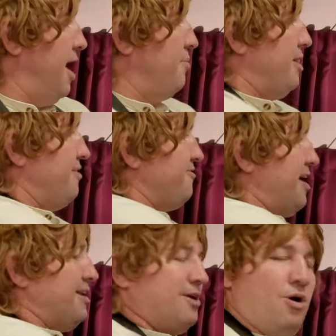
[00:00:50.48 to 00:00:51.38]
and we left
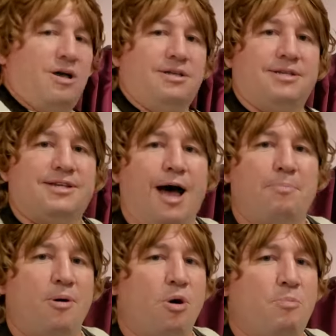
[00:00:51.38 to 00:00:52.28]
that
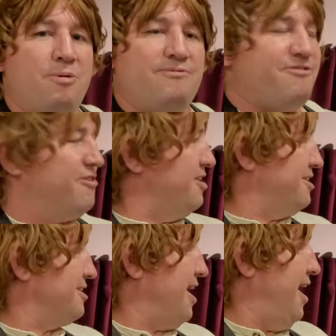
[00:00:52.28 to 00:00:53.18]
top open for the
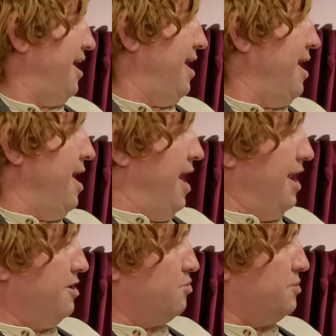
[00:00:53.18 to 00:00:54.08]
sky.
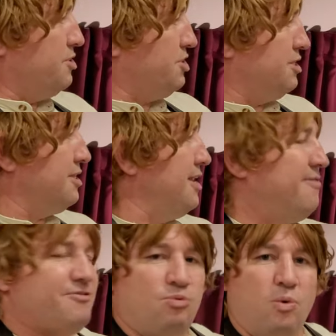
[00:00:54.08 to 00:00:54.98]
And it was just
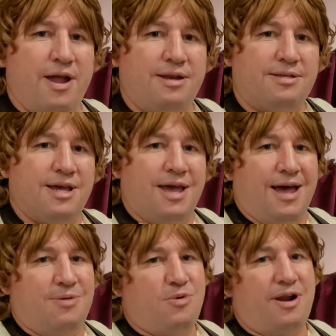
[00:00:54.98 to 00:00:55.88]
left white,
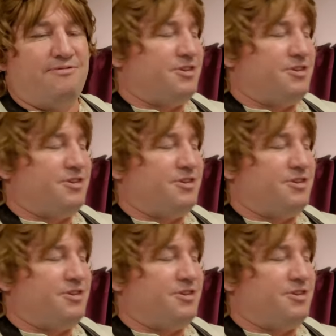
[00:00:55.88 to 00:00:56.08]
and what I've